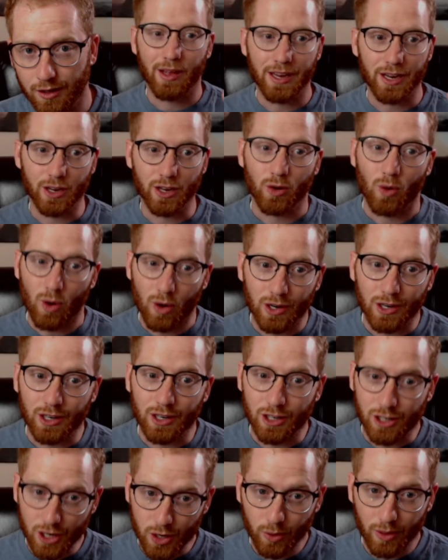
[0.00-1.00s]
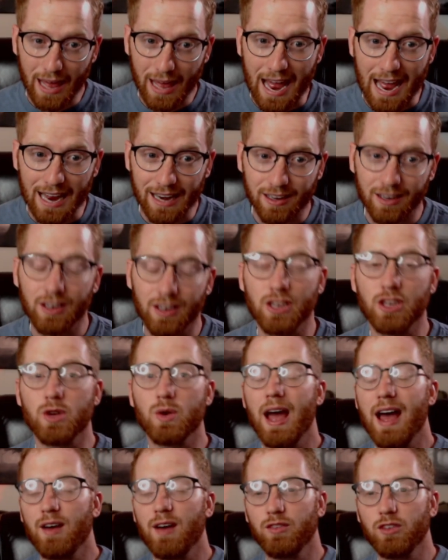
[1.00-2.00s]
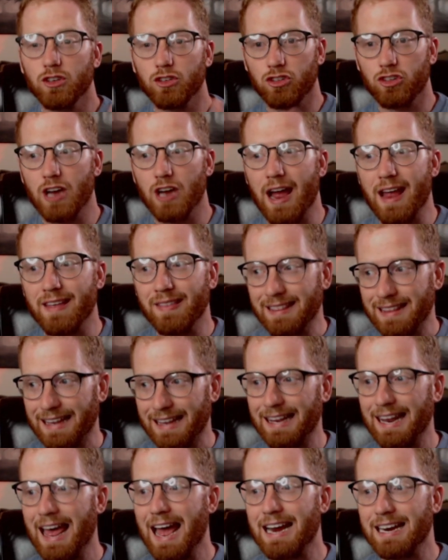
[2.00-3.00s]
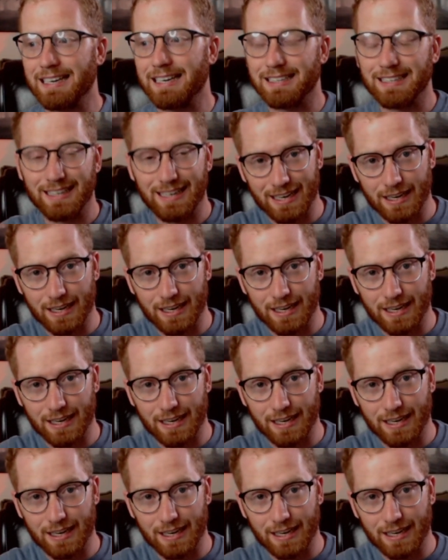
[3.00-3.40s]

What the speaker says: In order to do that, you have to shine the light